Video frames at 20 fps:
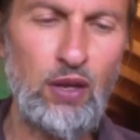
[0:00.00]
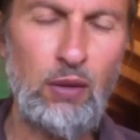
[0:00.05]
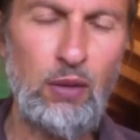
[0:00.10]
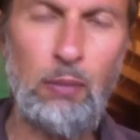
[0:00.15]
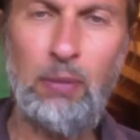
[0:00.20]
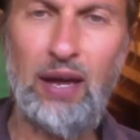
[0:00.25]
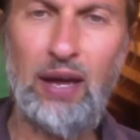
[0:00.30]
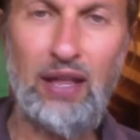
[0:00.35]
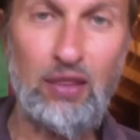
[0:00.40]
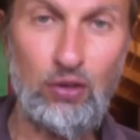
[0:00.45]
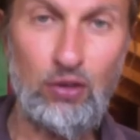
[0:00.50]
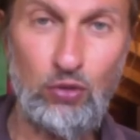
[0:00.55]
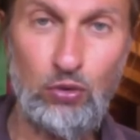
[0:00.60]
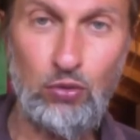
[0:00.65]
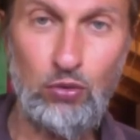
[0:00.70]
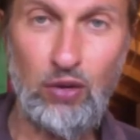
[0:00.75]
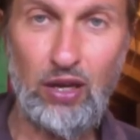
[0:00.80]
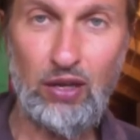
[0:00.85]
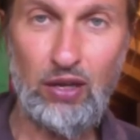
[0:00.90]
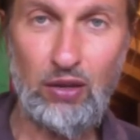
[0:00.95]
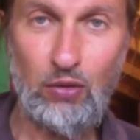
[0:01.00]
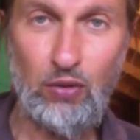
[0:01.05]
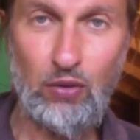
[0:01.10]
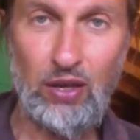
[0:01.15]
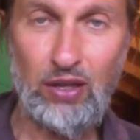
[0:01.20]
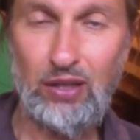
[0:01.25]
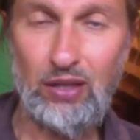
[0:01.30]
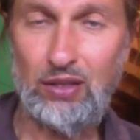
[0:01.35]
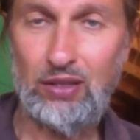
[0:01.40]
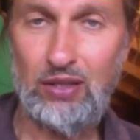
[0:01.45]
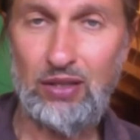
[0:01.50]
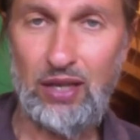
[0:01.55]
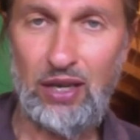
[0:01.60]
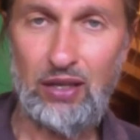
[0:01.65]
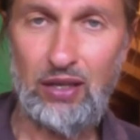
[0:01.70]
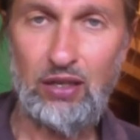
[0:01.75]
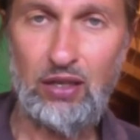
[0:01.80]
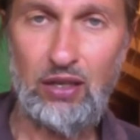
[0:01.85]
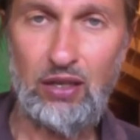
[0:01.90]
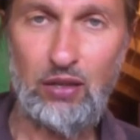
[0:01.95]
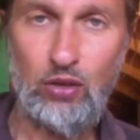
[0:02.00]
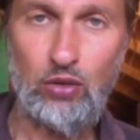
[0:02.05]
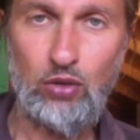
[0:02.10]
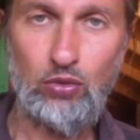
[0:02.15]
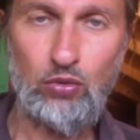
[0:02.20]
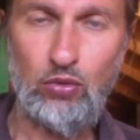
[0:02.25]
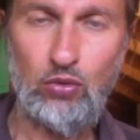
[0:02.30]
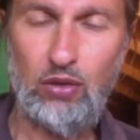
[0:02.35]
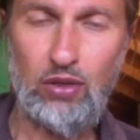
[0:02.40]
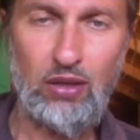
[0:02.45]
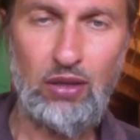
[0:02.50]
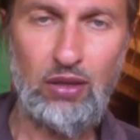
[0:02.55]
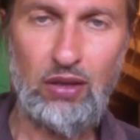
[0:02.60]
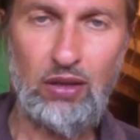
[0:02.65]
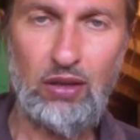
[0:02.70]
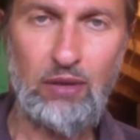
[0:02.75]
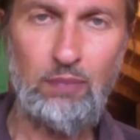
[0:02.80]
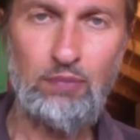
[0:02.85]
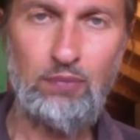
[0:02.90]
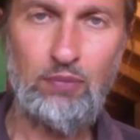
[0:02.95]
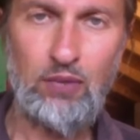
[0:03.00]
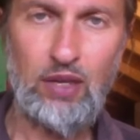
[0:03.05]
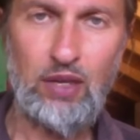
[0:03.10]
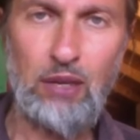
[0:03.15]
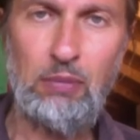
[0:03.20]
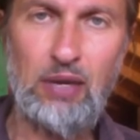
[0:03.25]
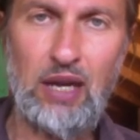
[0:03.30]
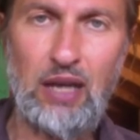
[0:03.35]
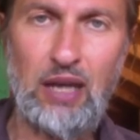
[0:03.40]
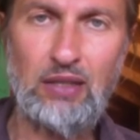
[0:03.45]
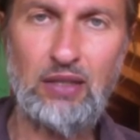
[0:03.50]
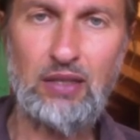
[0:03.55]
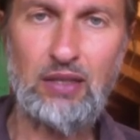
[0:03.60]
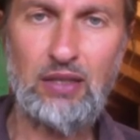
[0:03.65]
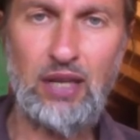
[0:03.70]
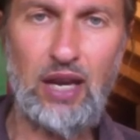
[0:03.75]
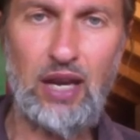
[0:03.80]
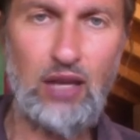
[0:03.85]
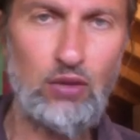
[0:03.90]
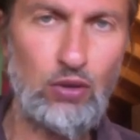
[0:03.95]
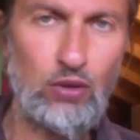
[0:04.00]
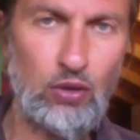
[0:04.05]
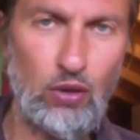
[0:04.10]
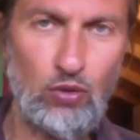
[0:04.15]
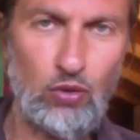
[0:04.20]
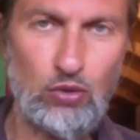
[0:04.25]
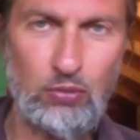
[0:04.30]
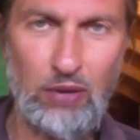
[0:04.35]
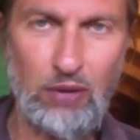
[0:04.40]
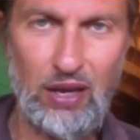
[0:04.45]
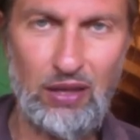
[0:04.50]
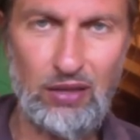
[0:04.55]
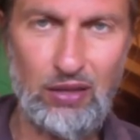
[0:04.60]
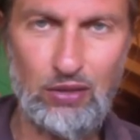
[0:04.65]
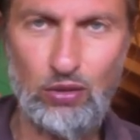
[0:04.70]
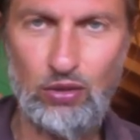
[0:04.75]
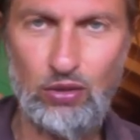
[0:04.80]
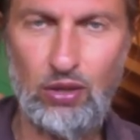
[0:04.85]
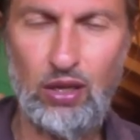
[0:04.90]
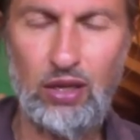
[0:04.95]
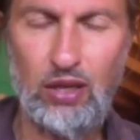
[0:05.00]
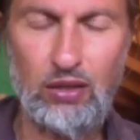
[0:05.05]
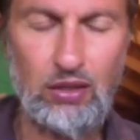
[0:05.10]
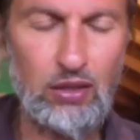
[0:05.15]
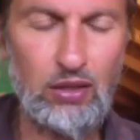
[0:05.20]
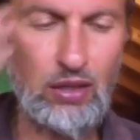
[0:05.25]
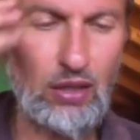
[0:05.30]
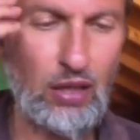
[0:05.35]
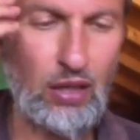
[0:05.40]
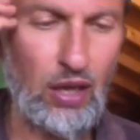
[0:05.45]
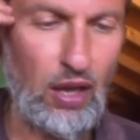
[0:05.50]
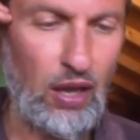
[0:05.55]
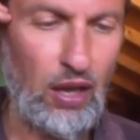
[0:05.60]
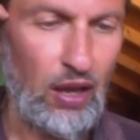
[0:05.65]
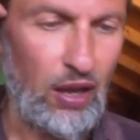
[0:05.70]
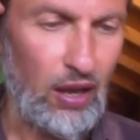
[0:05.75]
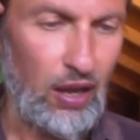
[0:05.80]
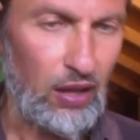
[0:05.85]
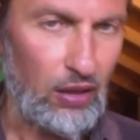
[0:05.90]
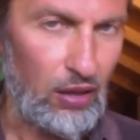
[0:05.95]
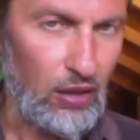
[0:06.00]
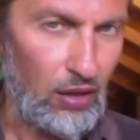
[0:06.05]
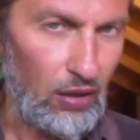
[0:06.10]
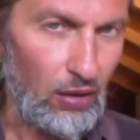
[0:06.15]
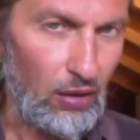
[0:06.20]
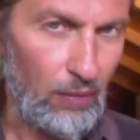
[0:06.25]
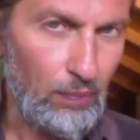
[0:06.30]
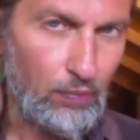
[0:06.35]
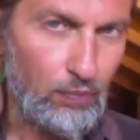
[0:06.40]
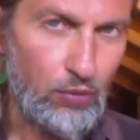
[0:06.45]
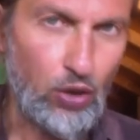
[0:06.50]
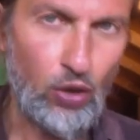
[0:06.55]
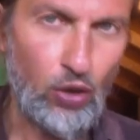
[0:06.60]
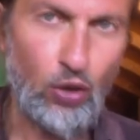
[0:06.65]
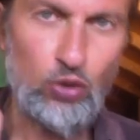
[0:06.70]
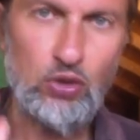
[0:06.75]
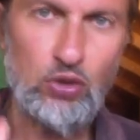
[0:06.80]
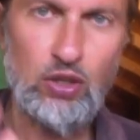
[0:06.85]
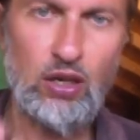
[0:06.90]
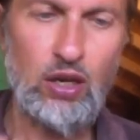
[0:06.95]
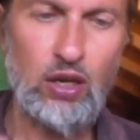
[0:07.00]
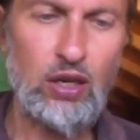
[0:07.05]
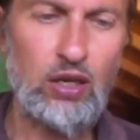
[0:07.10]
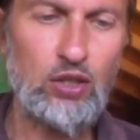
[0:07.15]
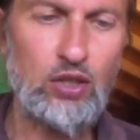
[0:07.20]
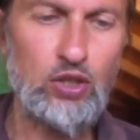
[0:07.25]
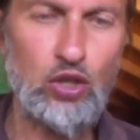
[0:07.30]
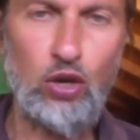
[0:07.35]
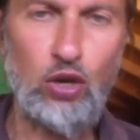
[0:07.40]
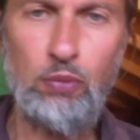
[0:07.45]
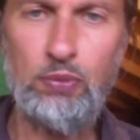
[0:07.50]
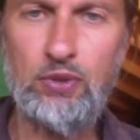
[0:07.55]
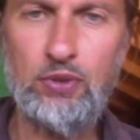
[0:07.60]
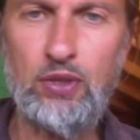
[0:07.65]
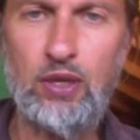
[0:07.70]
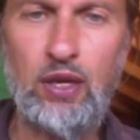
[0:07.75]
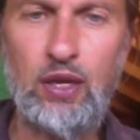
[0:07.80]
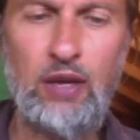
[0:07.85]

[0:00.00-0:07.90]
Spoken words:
Buy the good one, the one that is like not with chemicals inside. You can always buy this at the biological shops.